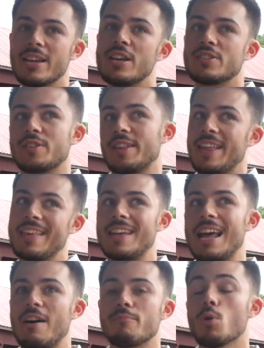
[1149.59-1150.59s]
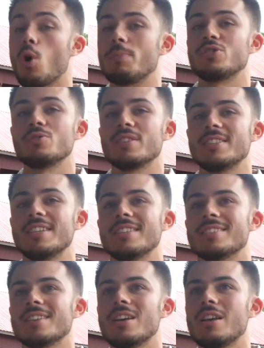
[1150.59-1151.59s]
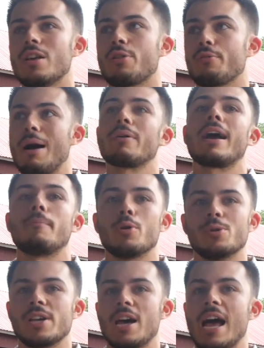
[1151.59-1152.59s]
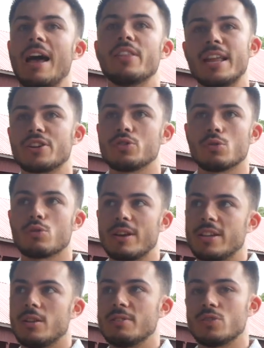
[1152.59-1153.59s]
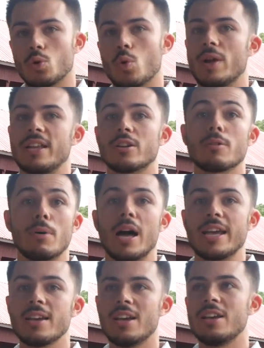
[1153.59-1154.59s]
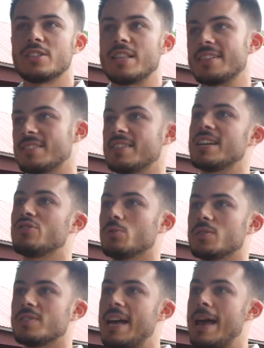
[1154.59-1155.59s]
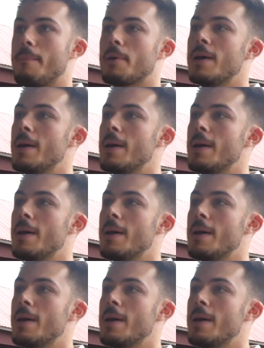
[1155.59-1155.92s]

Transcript: so that they then have more opportunities throughout Cambodia, and the national curriculum is taught in Khmer, so that's an essential step.